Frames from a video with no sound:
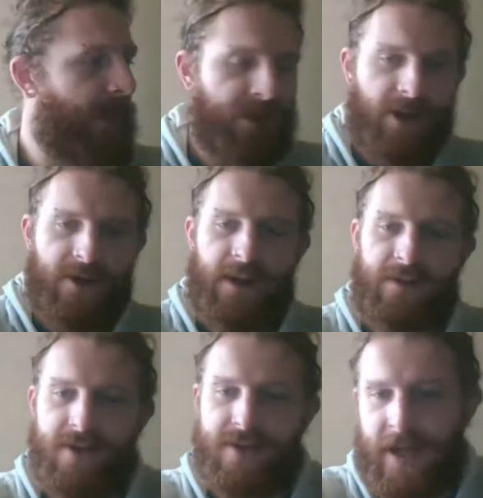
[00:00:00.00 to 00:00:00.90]
Uh, we don't get
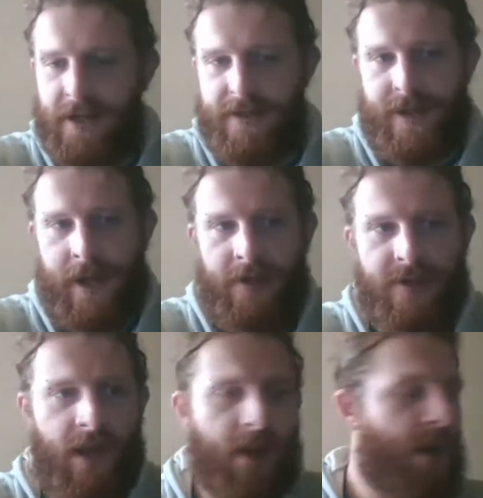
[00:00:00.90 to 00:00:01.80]
those color
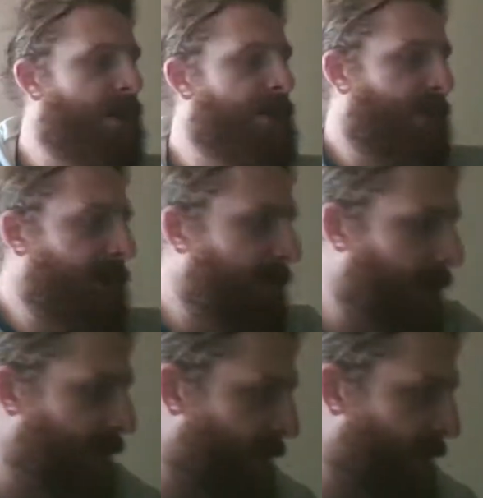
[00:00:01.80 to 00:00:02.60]
tags. So what I'm going to